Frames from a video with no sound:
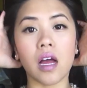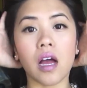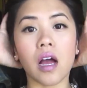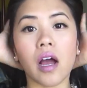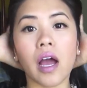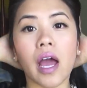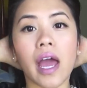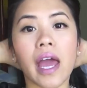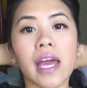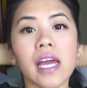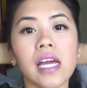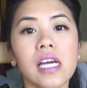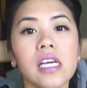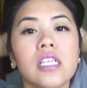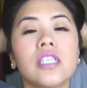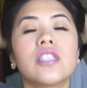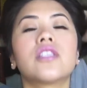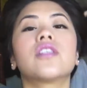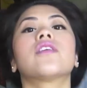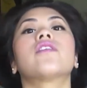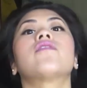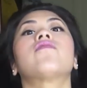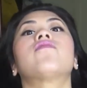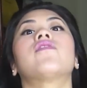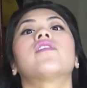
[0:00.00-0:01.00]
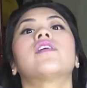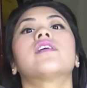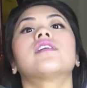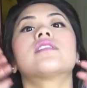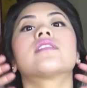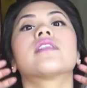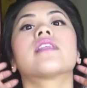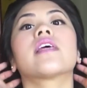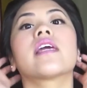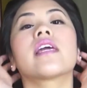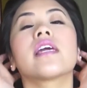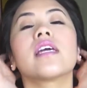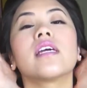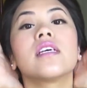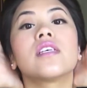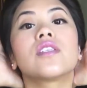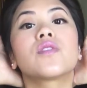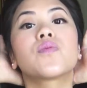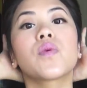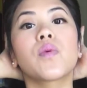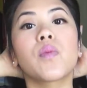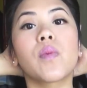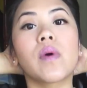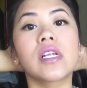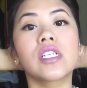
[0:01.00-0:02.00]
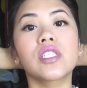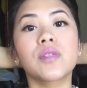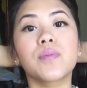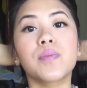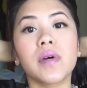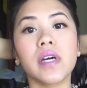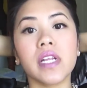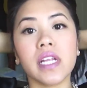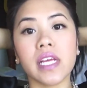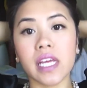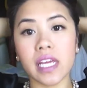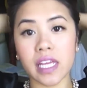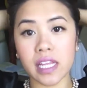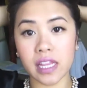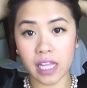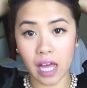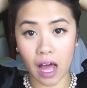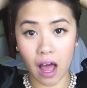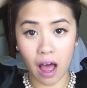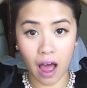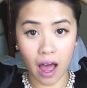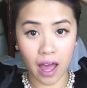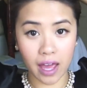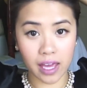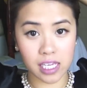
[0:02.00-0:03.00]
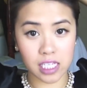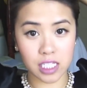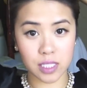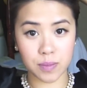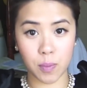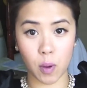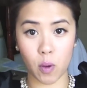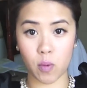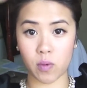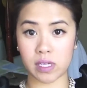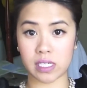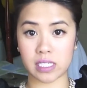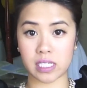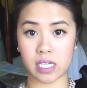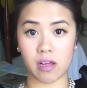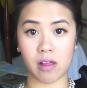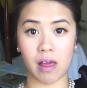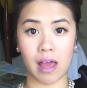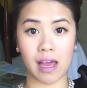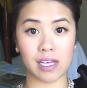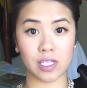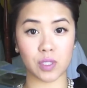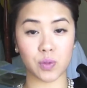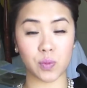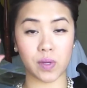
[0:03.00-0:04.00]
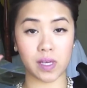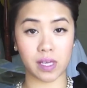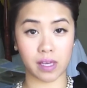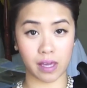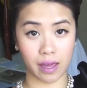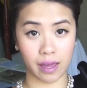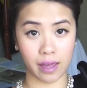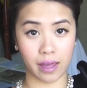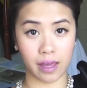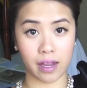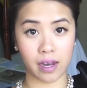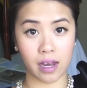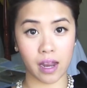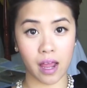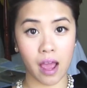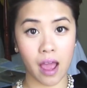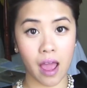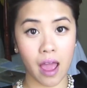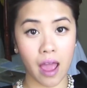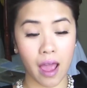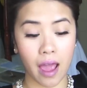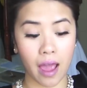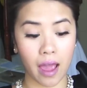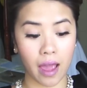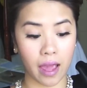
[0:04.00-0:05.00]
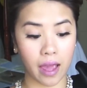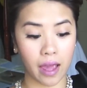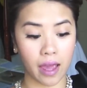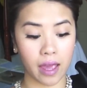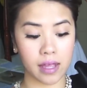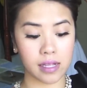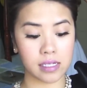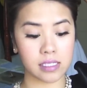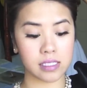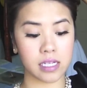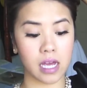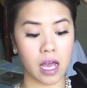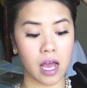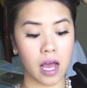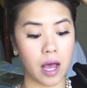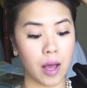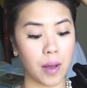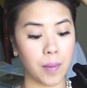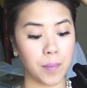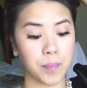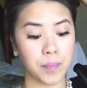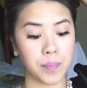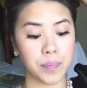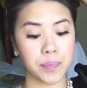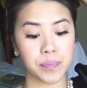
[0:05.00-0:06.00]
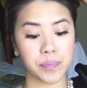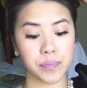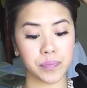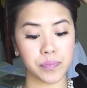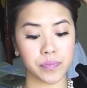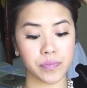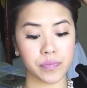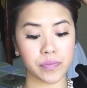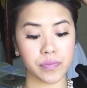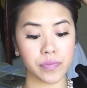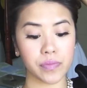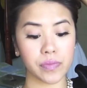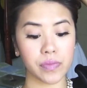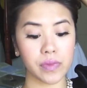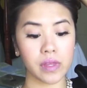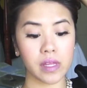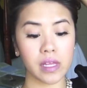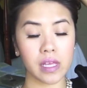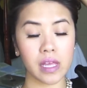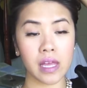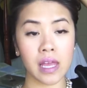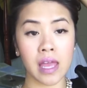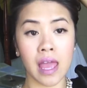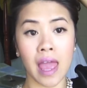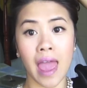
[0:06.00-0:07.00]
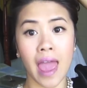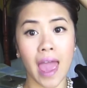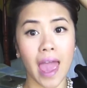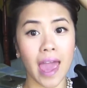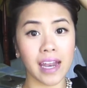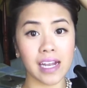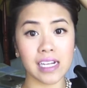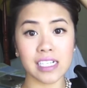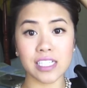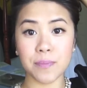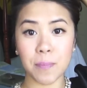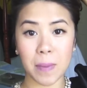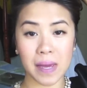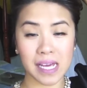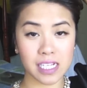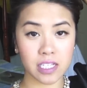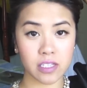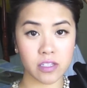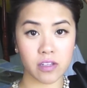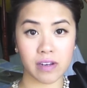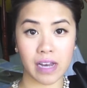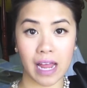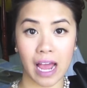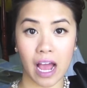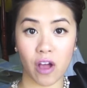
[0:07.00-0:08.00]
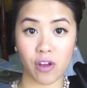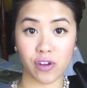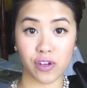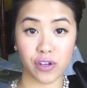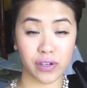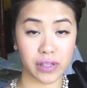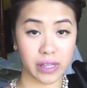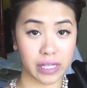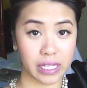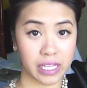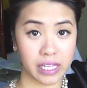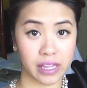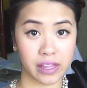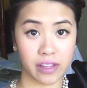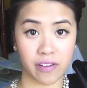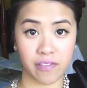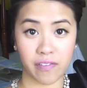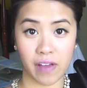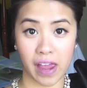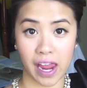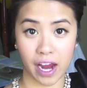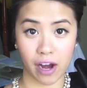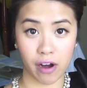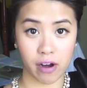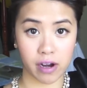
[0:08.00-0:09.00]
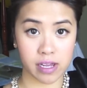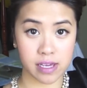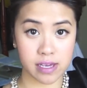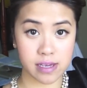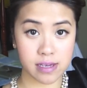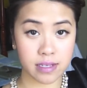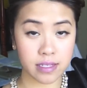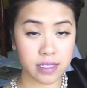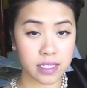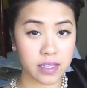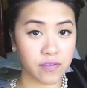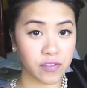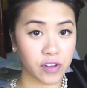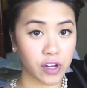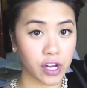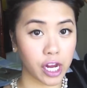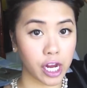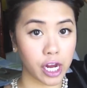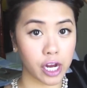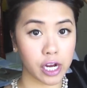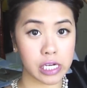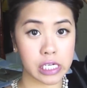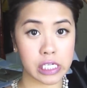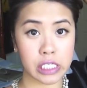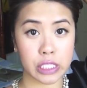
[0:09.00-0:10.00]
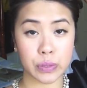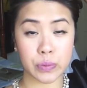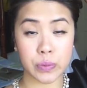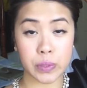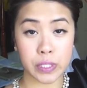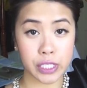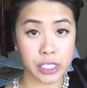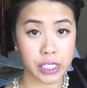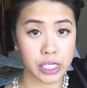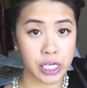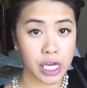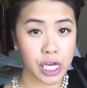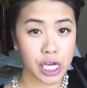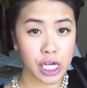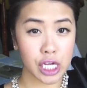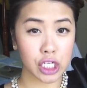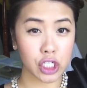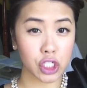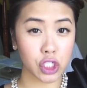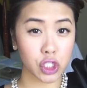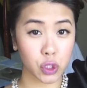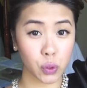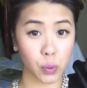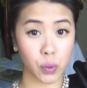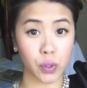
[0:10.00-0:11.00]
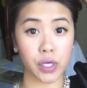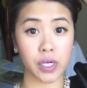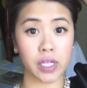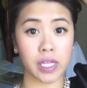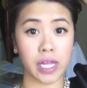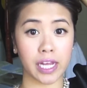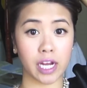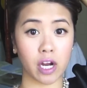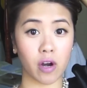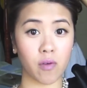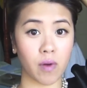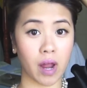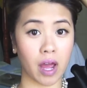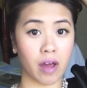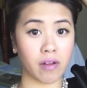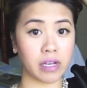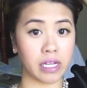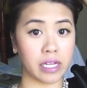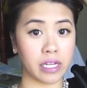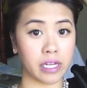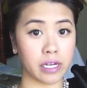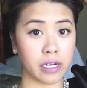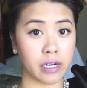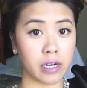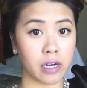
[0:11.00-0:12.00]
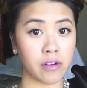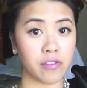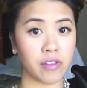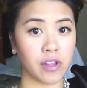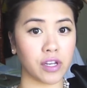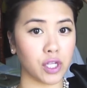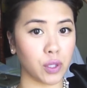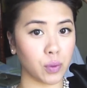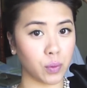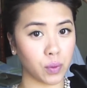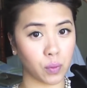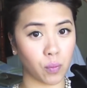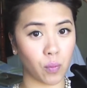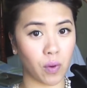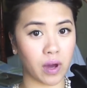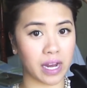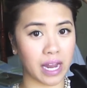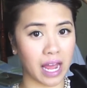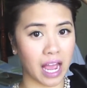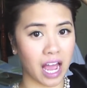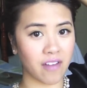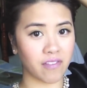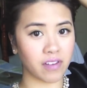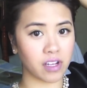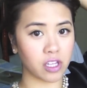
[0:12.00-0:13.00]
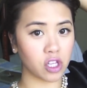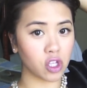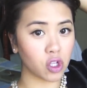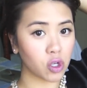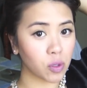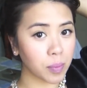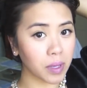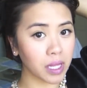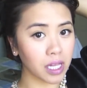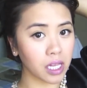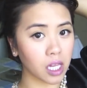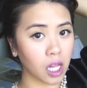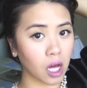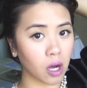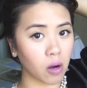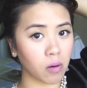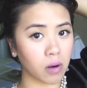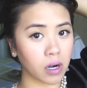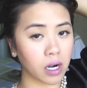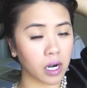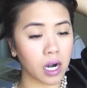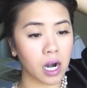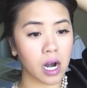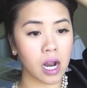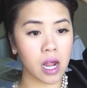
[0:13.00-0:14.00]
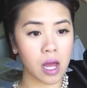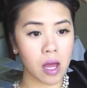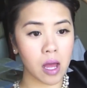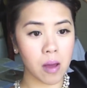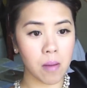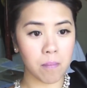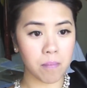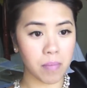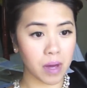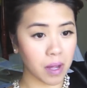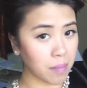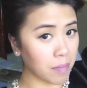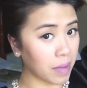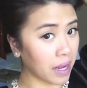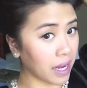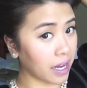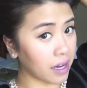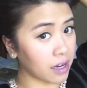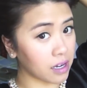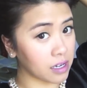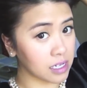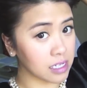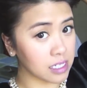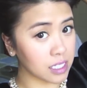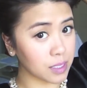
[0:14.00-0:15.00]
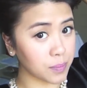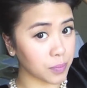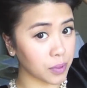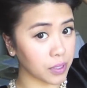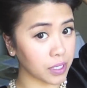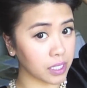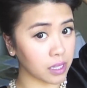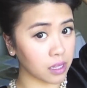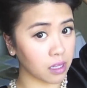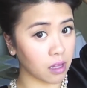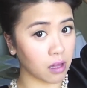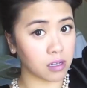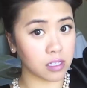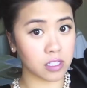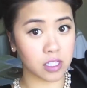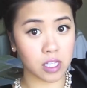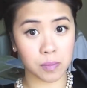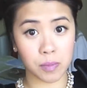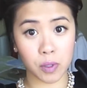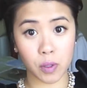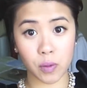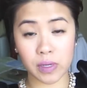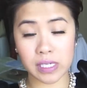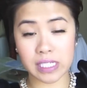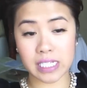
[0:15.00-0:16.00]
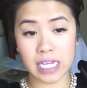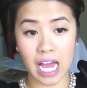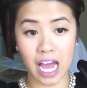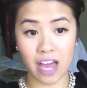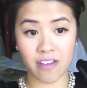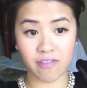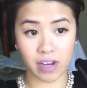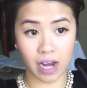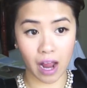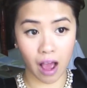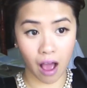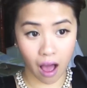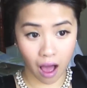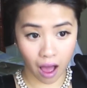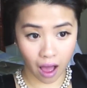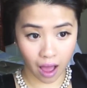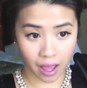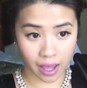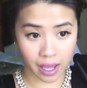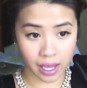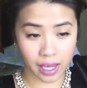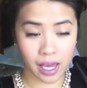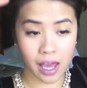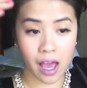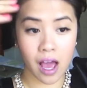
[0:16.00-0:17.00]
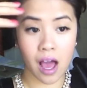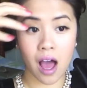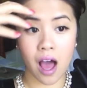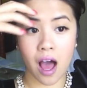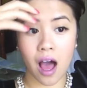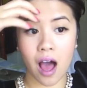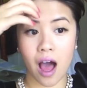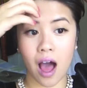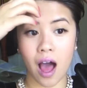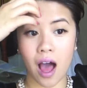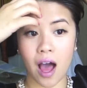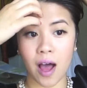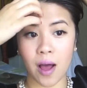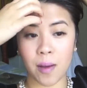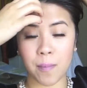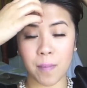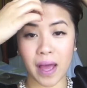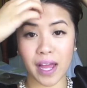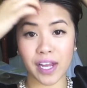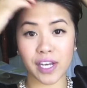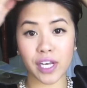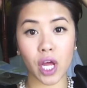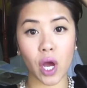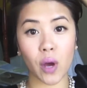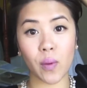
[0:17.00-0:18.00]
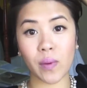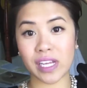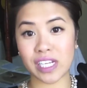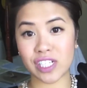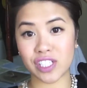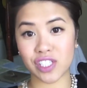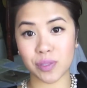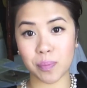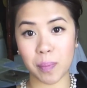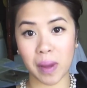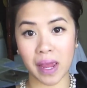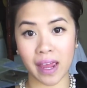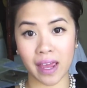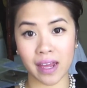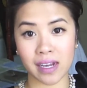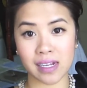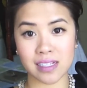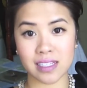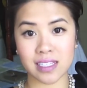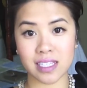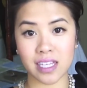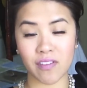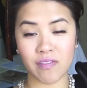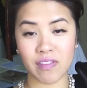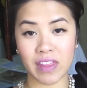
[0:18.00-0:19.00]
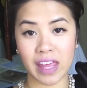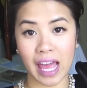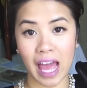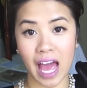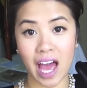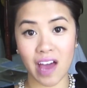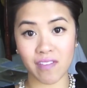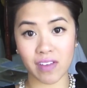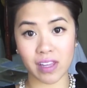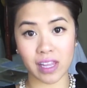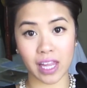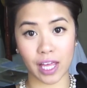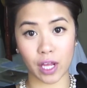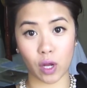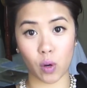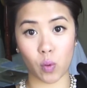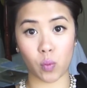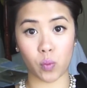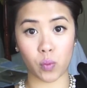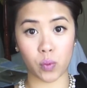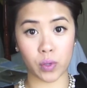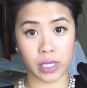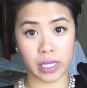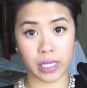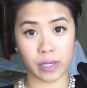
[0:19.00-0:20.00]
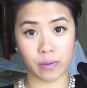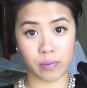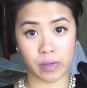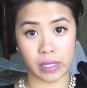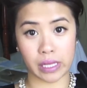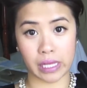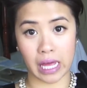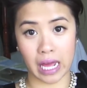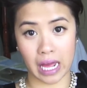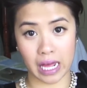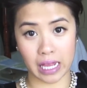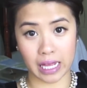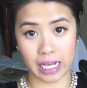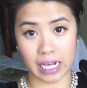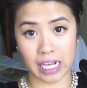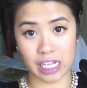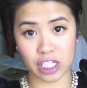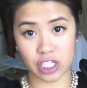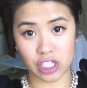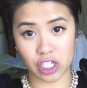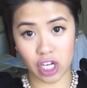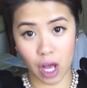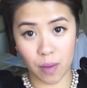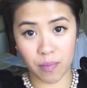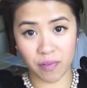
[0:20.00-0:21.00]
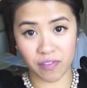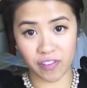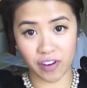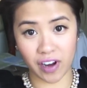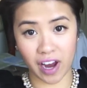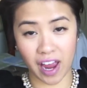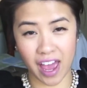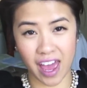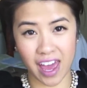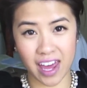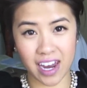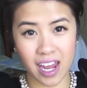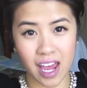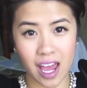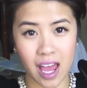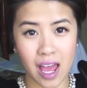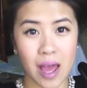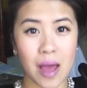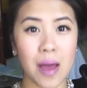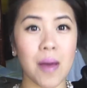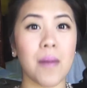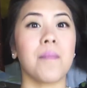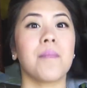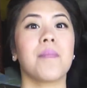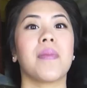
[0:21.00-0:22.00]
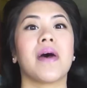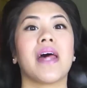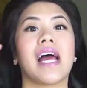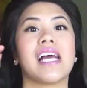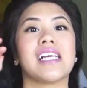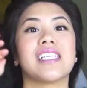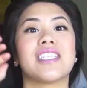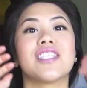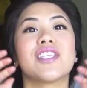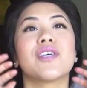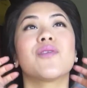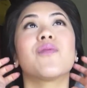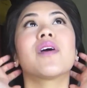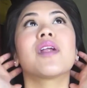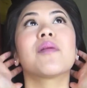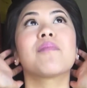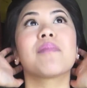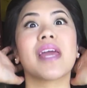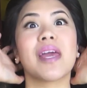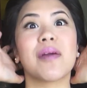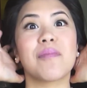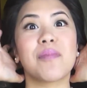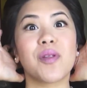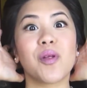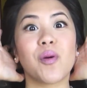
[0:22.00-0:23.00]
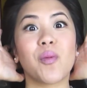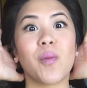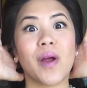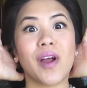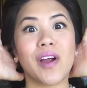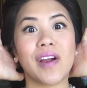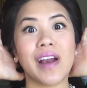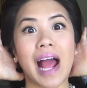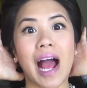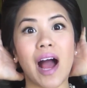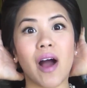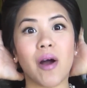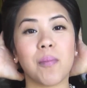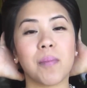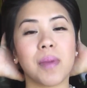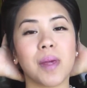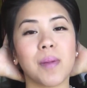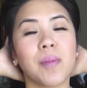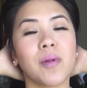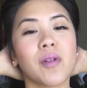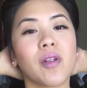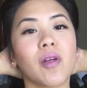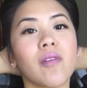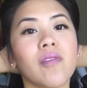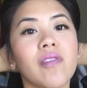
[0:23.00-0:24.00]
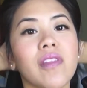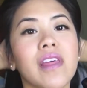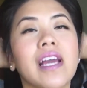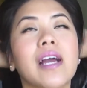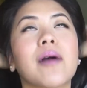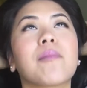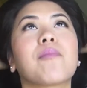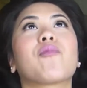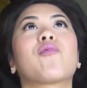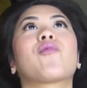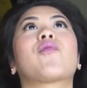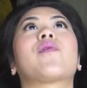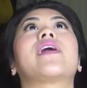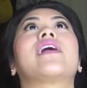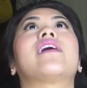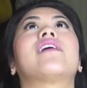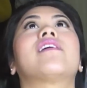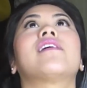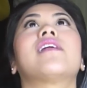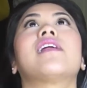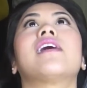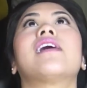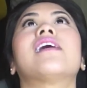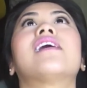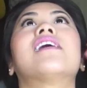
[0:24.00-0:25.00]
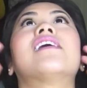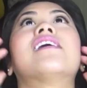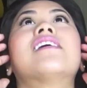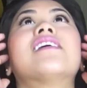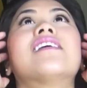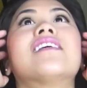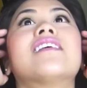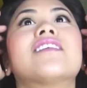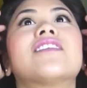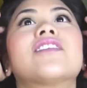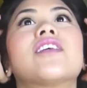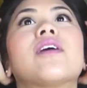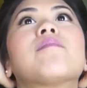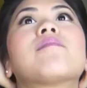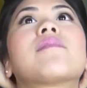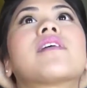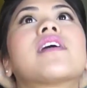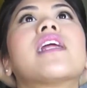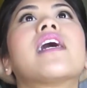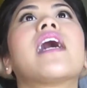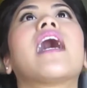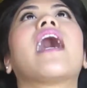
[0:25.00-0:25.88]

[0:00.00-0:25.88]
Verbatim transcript: Okay, so the first thing is we want to put it in the highest ponytail as we can. And, um, and it depends on how your length of hair is. If your hair is really shorter, like around here, then you would want to have it a little bit lower. But my hair is pretty long, so I'm going to have it high. Um, I know in Japan and stuff, they have it like really, really high, like at the top of your head. But I still want to be able to wear it out and people don't think I'm weird. So I'm going to